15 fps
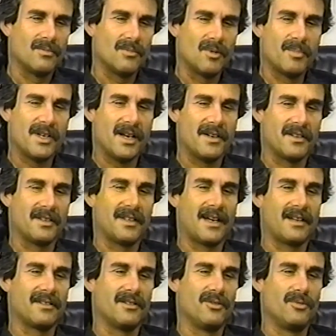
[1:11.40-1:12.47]
Well, beyond a
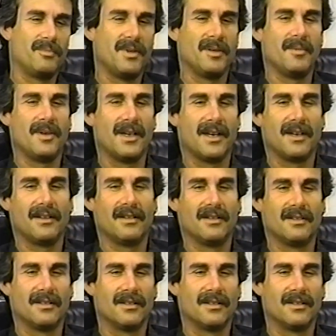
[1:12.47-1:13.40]
doubt, the new PBA,